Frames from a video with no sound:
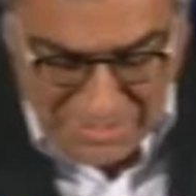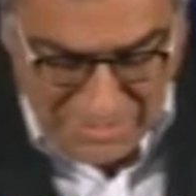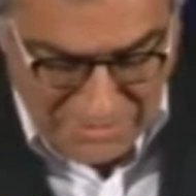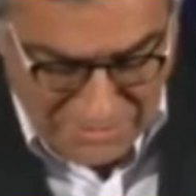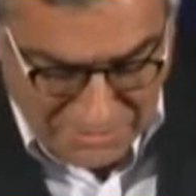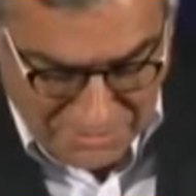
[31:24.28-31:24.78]

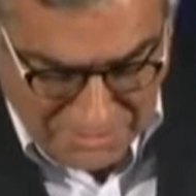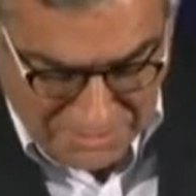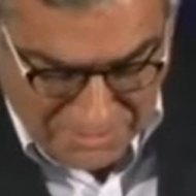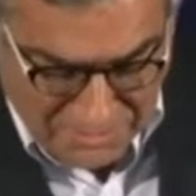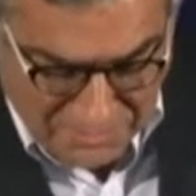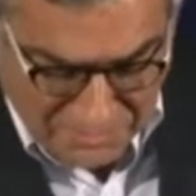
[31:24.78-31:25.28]
And
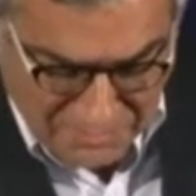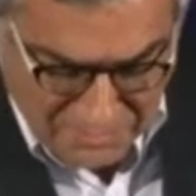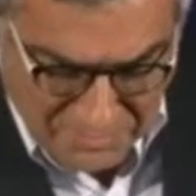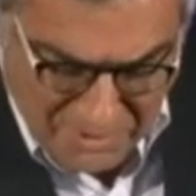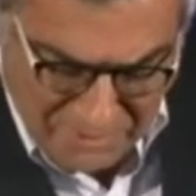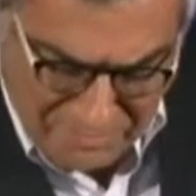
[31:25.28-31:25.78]

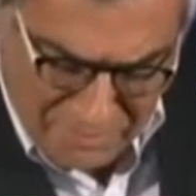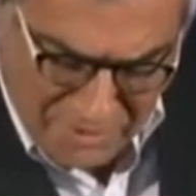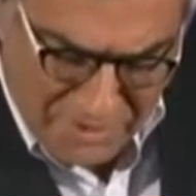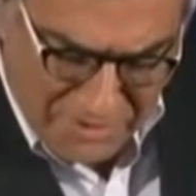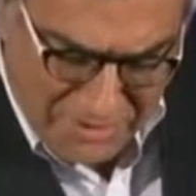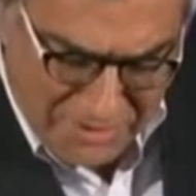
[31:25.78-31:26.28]
I
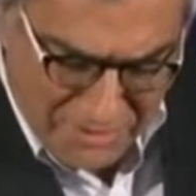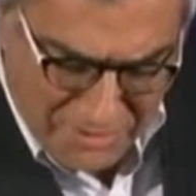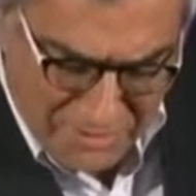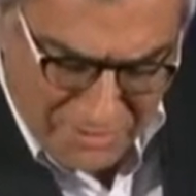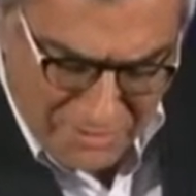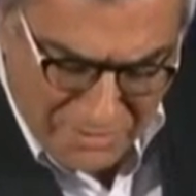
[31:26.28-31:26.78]
forget the
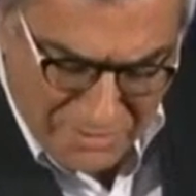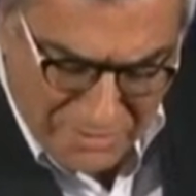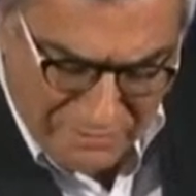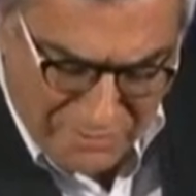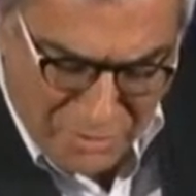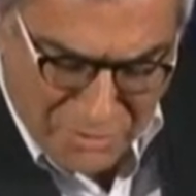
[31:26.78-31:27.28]

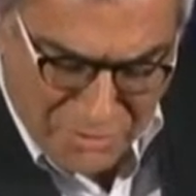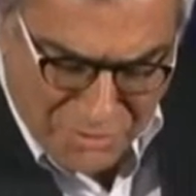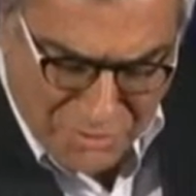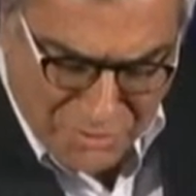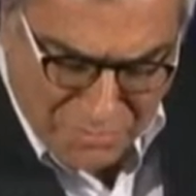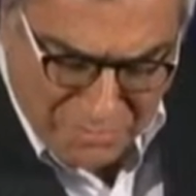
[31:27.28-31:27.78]

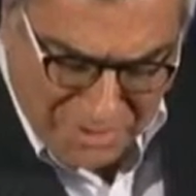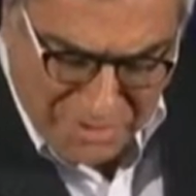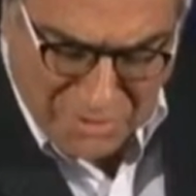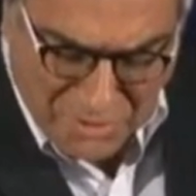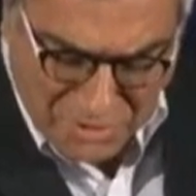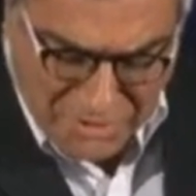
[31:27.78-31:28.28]
Fox,
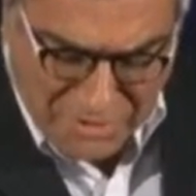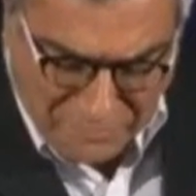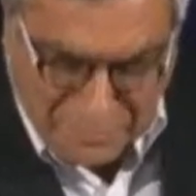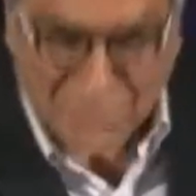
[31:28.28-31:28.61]
Michael J.